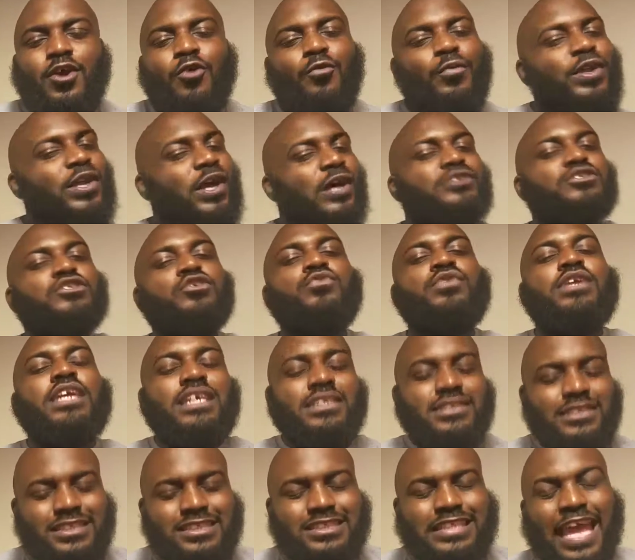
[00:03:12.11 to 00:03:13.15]
We also
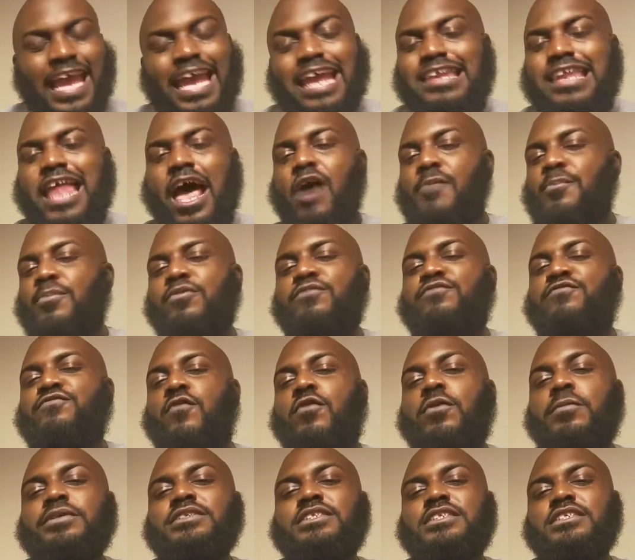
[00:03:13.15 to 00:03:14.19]
get standout
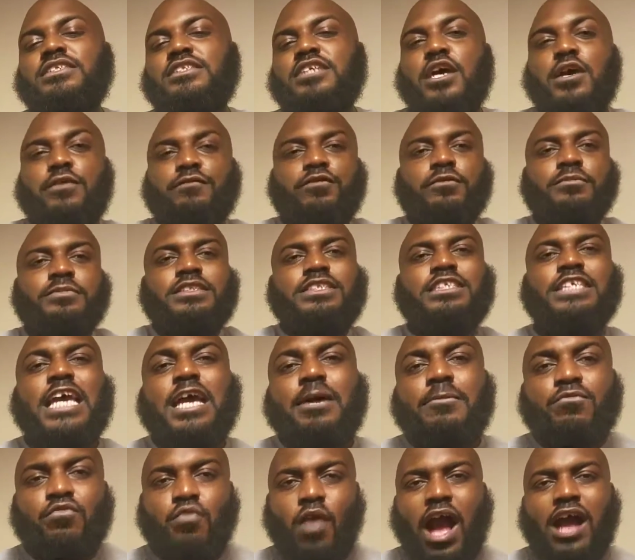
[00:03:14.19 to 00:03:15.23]
performances from
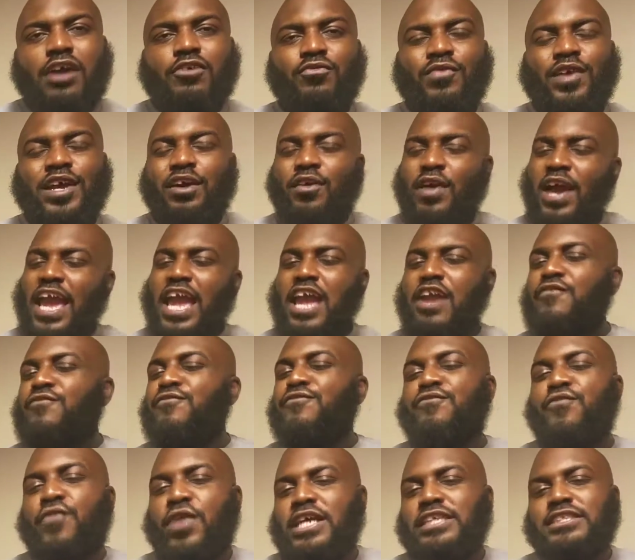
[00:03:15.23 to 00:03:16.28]
Sam Rockwell and
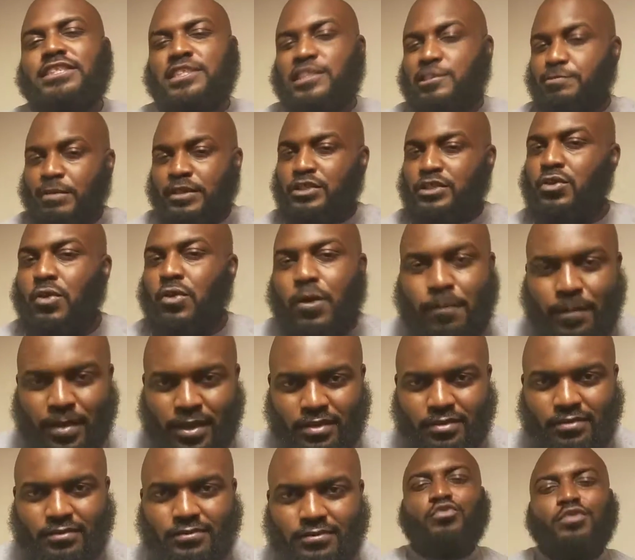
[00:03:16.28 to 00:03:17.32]
Frances
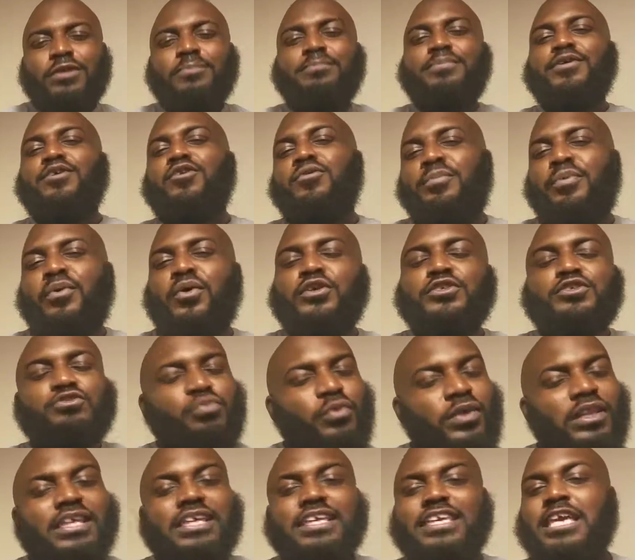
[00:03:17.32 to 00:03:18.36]
McDormand. Three Billboards
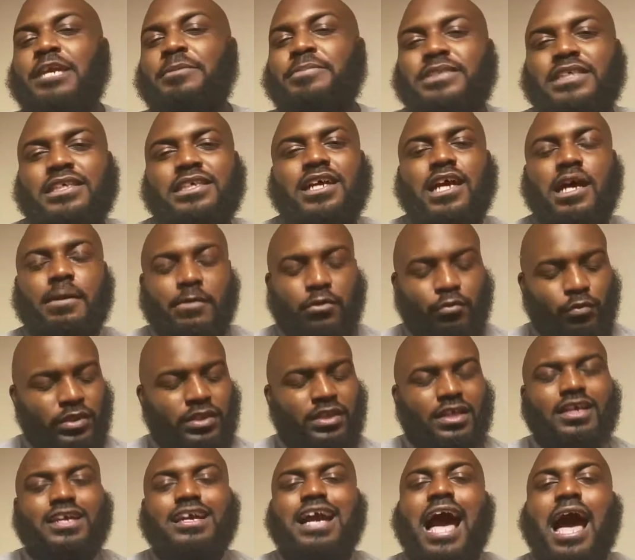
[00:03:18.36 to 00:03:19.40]
really keeps it coming with
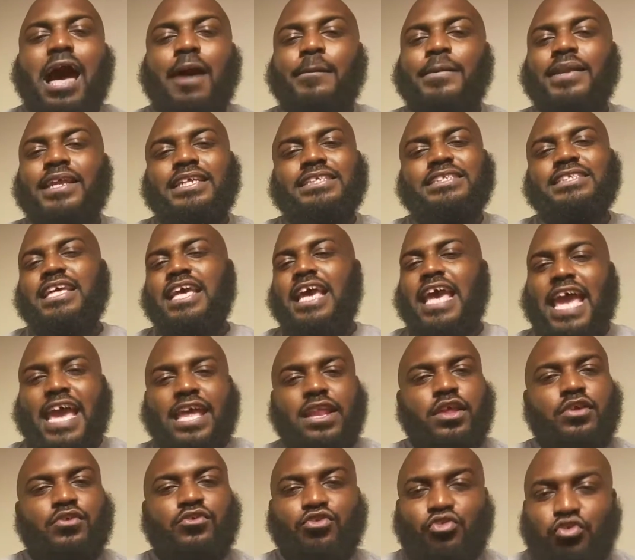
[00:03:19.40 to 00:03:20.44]
the comedies
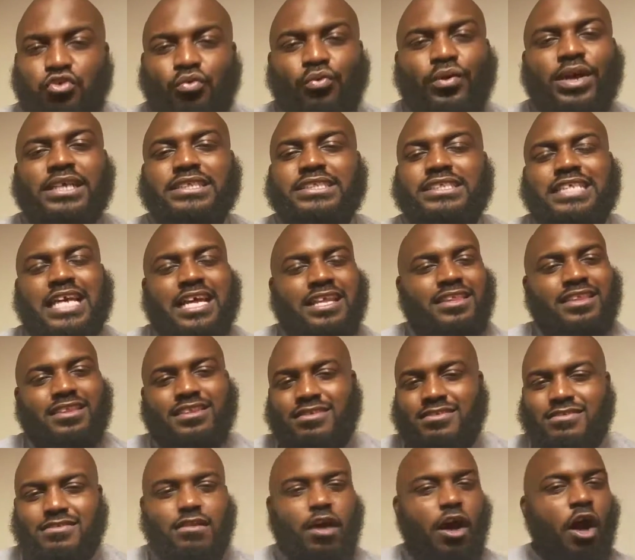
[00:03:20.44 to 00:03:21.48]
and the twist
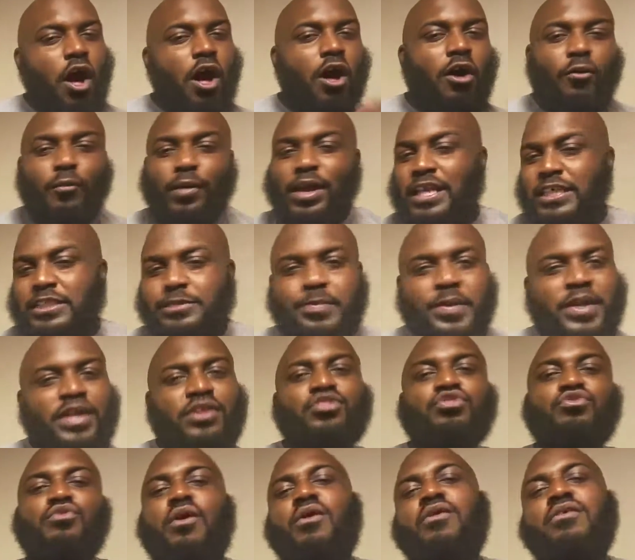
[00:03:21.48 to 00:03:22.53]
that's always
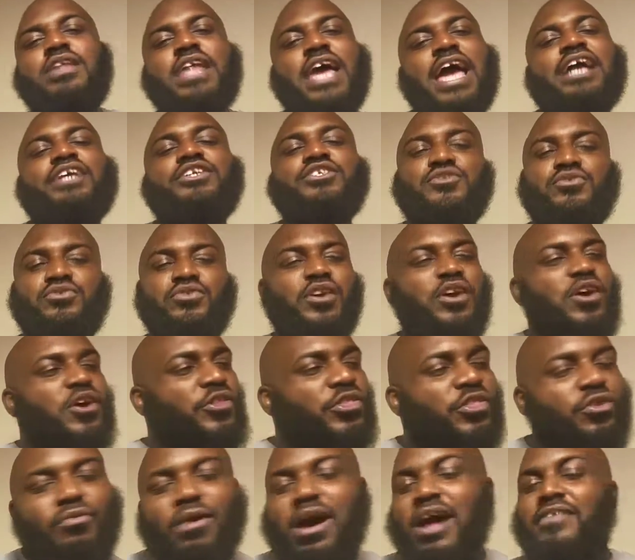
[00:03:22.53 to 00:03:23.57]
being thrown at you
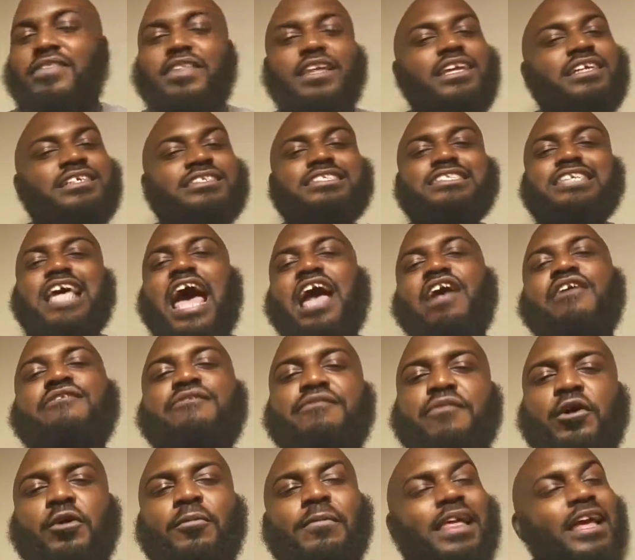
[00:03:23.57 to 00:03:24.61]
throughout the entire
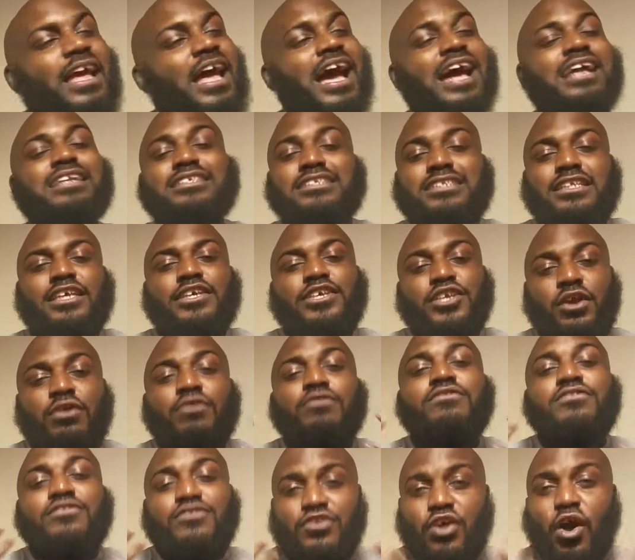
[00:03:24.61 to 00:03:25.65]
film. Like, honestly, your
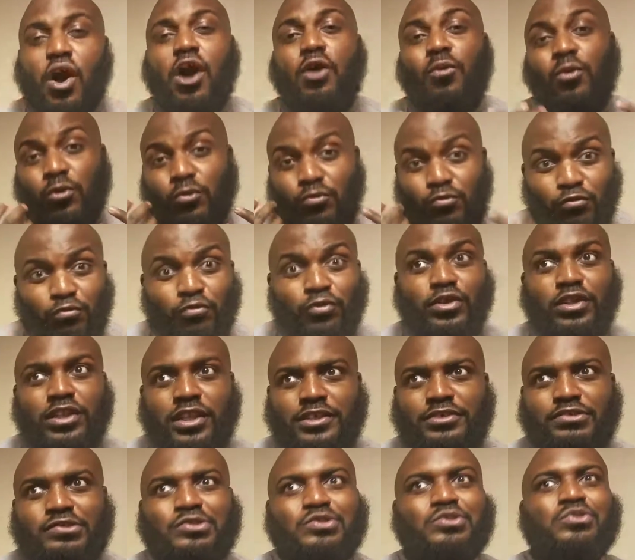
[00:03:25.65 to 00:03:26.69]
jaw will
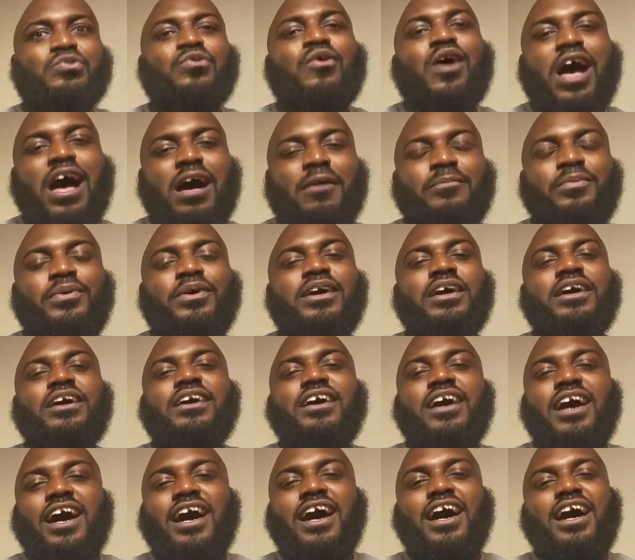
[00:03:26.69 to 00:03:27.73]
really drop
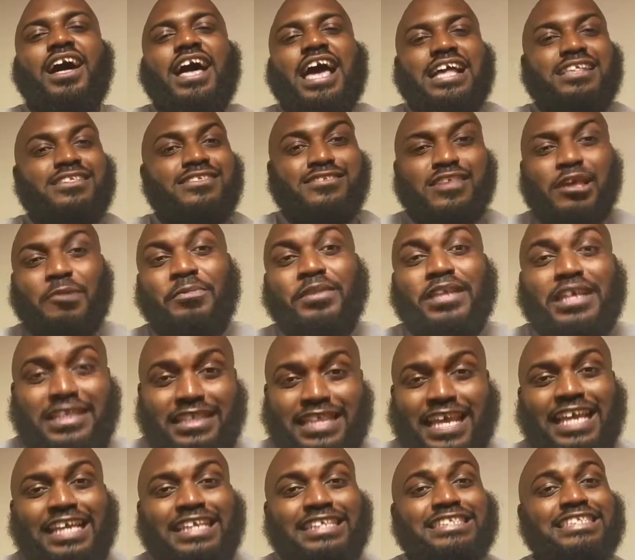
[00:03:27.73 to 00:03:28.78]
at some of the
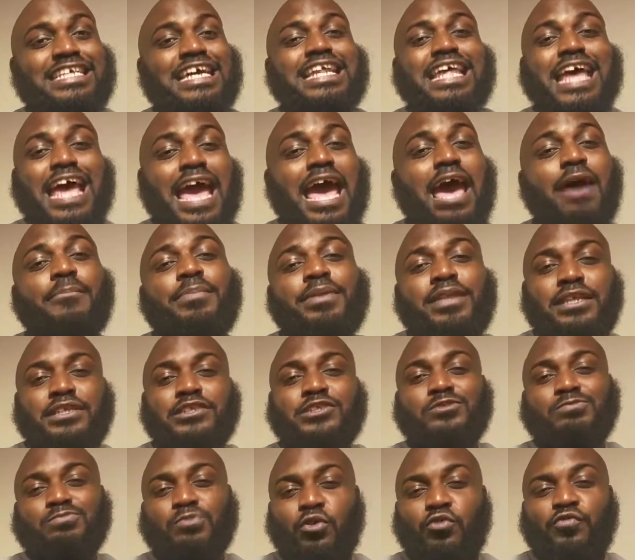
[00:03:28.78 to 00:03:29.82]
things that happen in
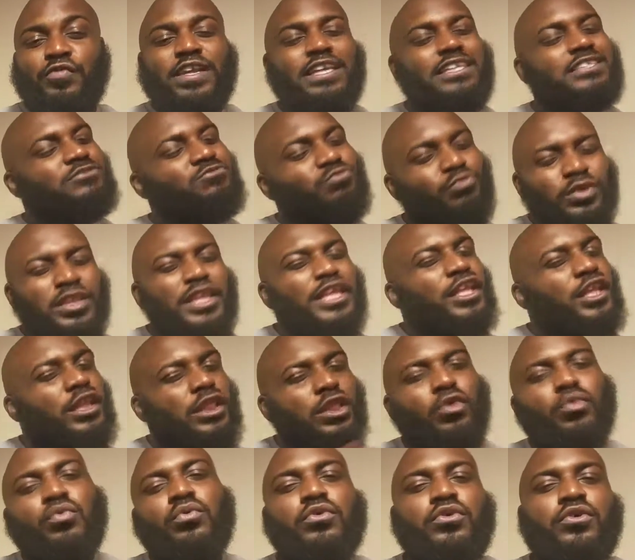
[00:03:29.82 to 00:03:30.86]
this movie. It's really
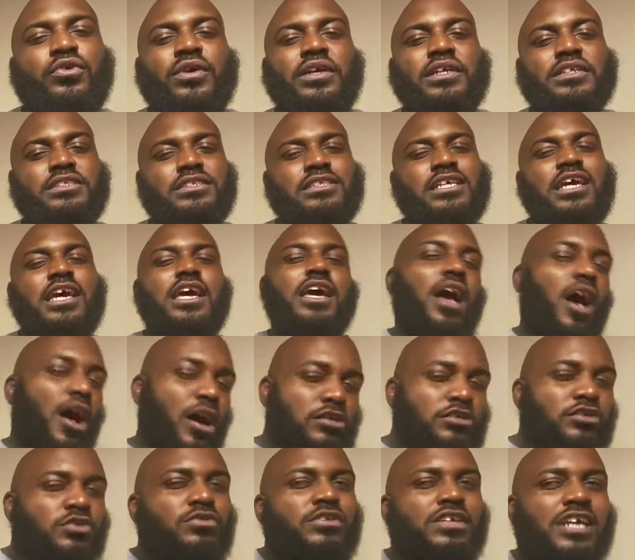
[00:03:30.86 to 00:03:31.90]
ludicrous.
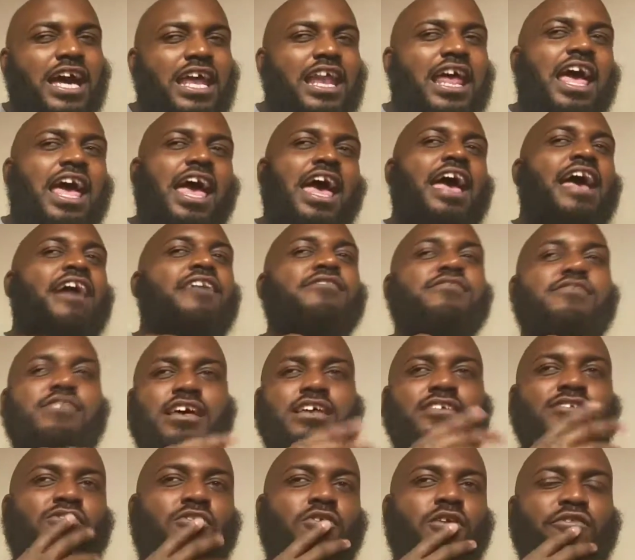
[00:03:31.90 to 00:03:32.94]
Also kind of has
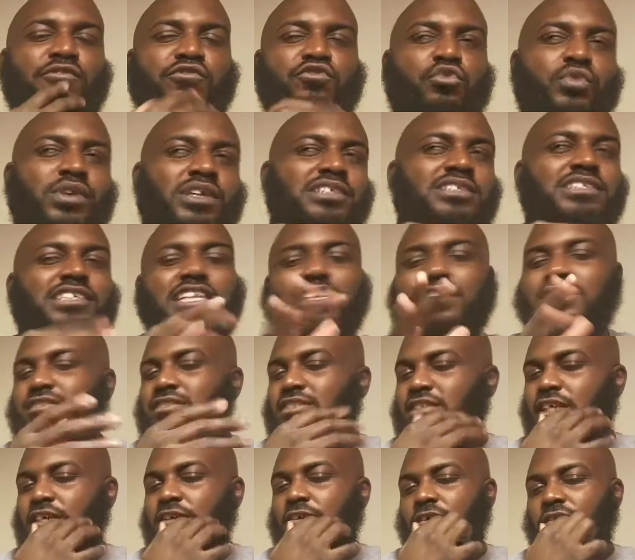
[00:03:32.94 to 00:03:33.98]
that sort of Quentin
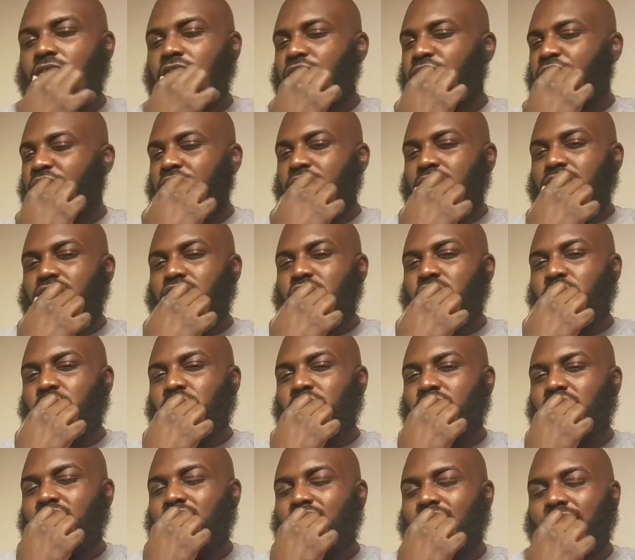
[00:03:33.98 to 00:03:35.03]
Tarantino feel to
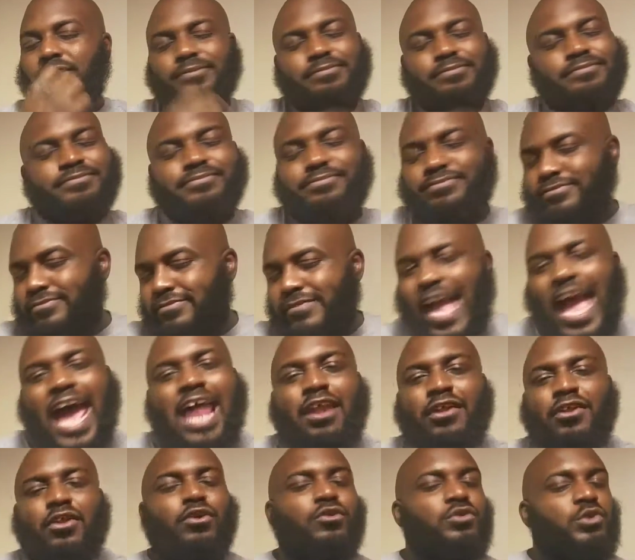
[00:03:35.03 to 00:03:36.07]
it. I
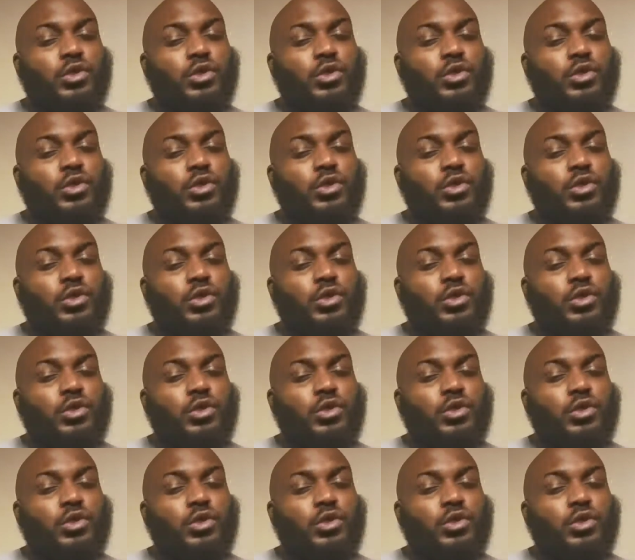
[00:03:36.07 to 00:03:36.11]
don't know.